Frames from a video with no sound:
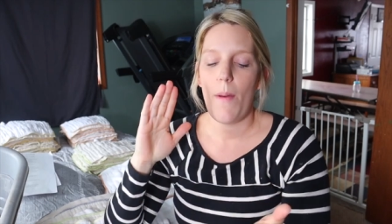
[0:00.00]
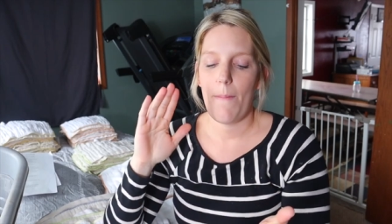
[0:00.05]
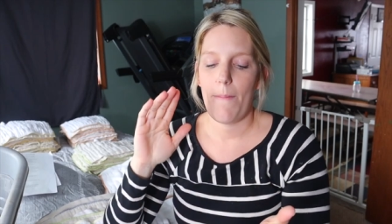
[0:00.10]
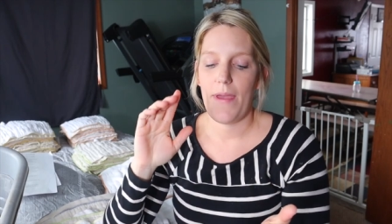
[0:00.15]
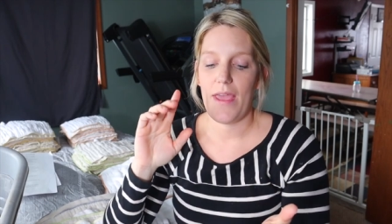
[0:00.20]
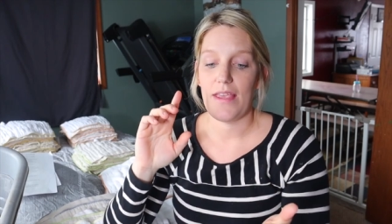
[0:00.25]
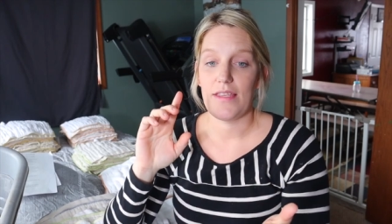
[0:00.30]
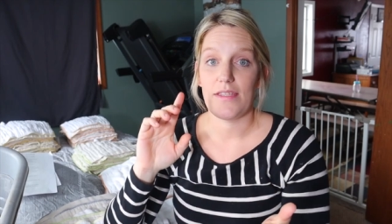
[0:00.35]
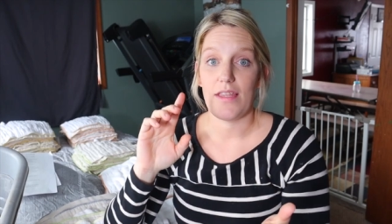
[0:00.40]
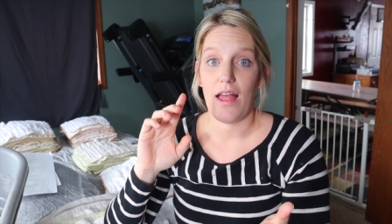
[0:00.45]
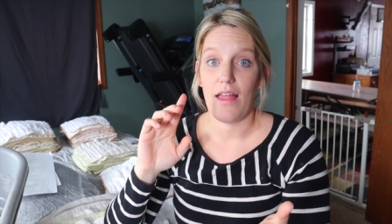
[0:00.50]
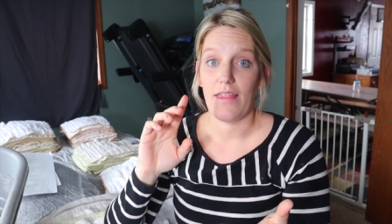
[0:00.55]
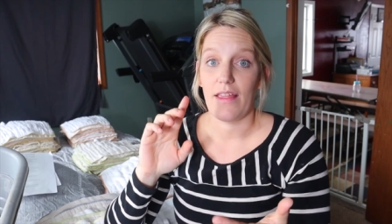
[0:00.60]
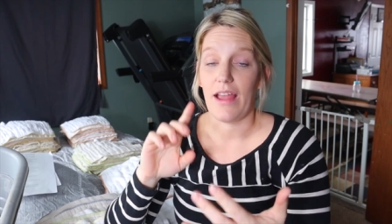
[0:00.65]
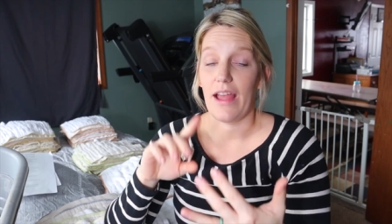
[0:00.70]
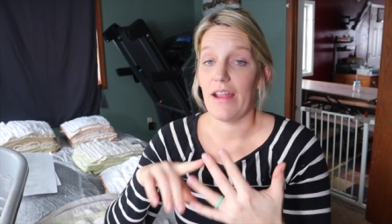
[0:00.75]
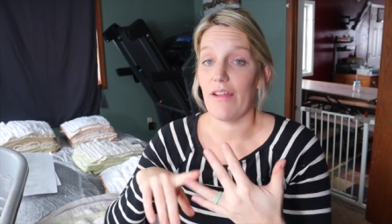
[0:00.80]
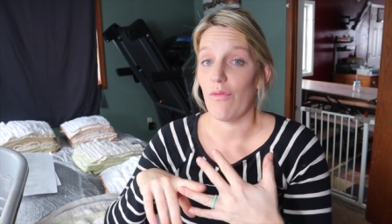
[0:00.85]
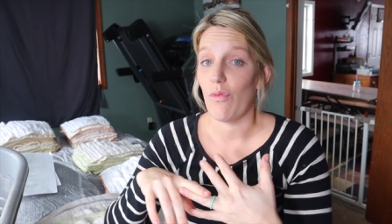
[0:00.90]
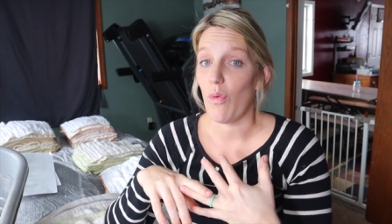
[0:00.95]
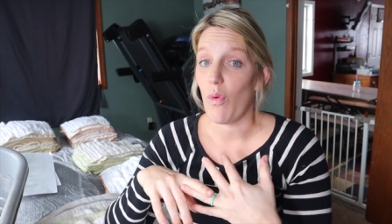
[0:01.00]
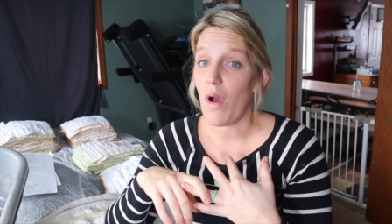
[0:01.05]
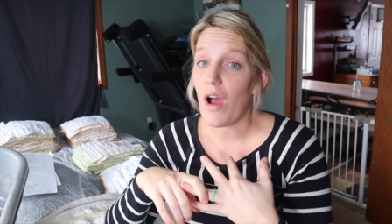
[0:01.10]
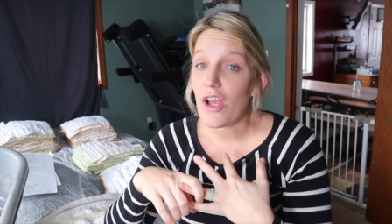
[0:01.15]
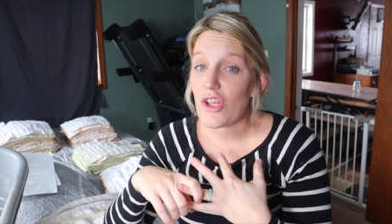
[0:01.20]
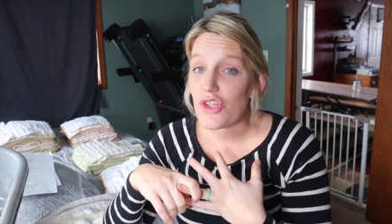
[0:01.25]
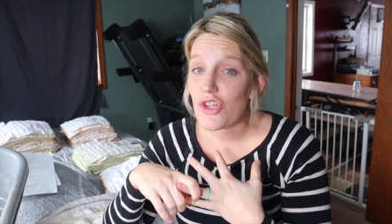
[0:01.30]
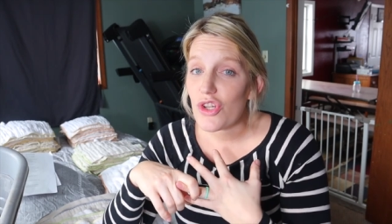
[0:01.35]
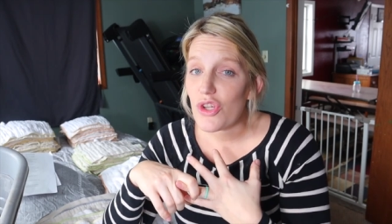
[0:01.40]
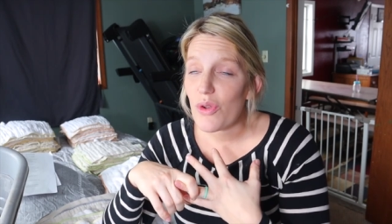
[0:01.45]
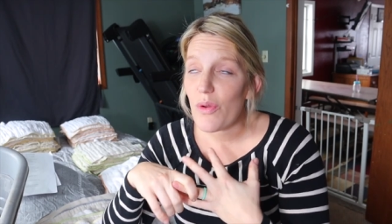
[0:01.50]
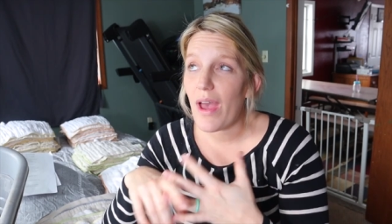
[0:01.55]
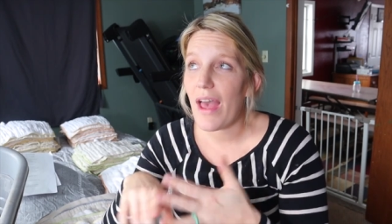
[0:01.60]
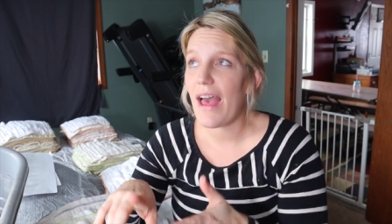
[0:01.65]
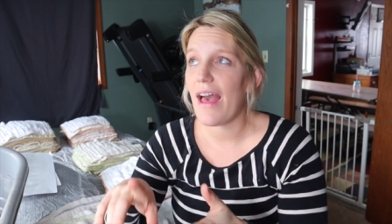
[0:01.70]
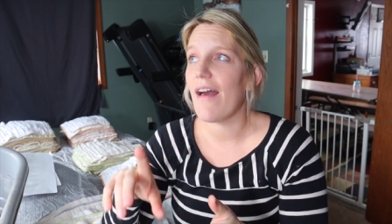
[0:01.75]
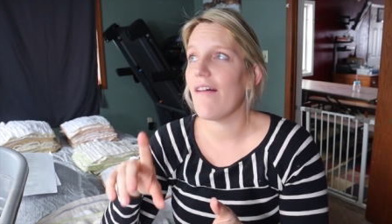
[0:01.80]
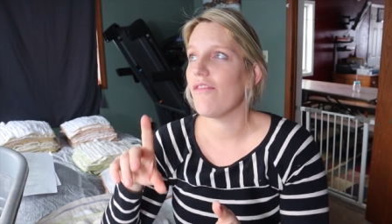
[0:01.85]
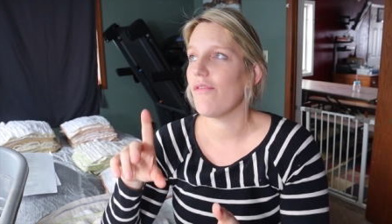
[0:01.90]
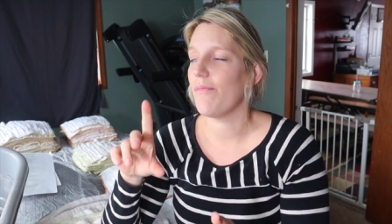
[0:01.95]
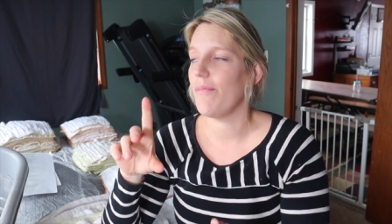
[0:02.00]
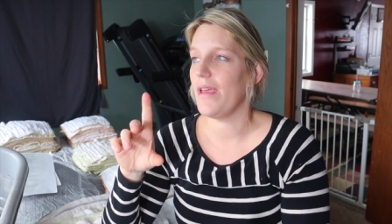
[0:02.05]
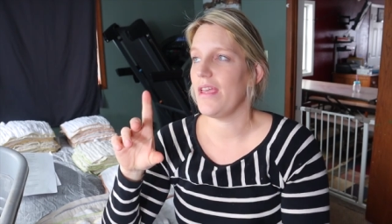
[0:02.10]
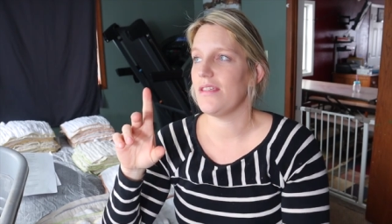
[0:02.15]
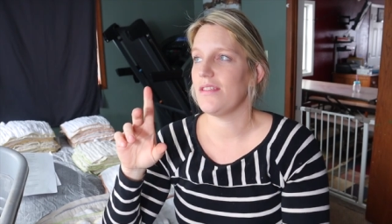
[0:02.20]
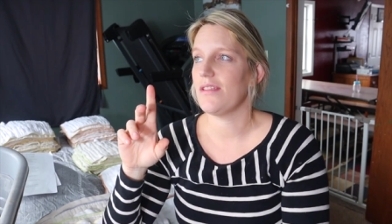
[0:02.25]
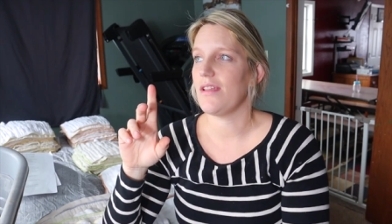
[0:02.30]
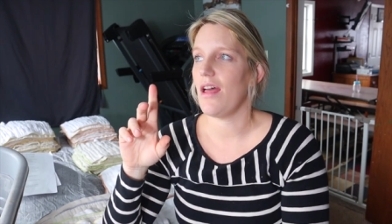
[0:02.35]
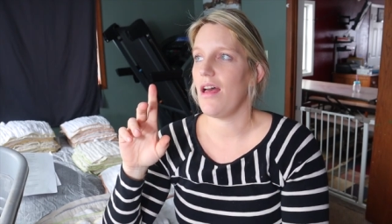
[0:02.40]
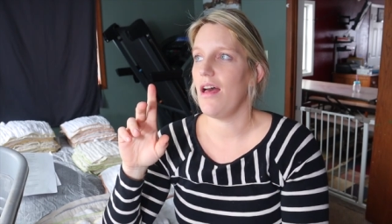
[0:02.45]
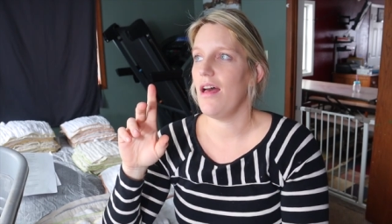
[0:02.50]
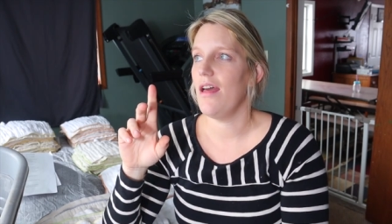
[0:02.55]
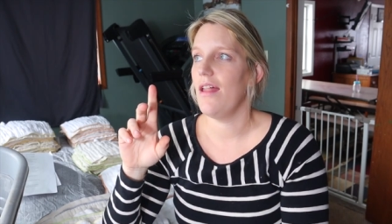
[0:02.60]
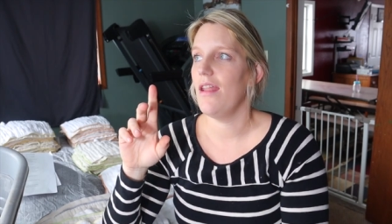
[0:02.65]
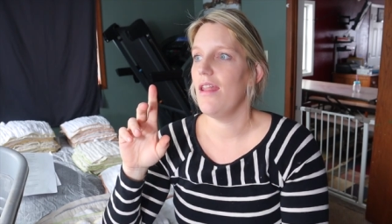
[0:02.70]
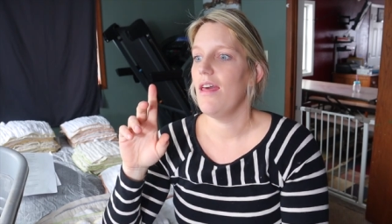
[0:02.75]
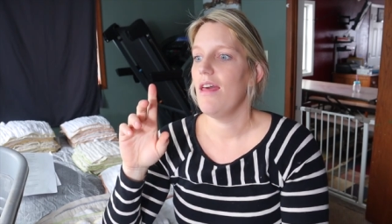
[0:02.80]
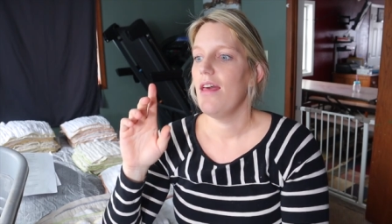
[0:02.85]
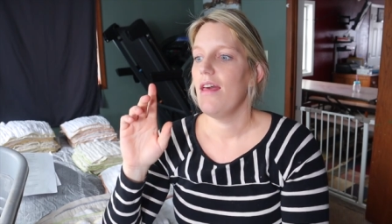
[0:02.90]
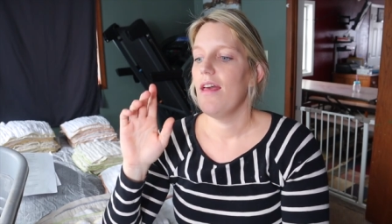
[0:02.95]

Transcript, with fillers: based on the kind of washer you have, based on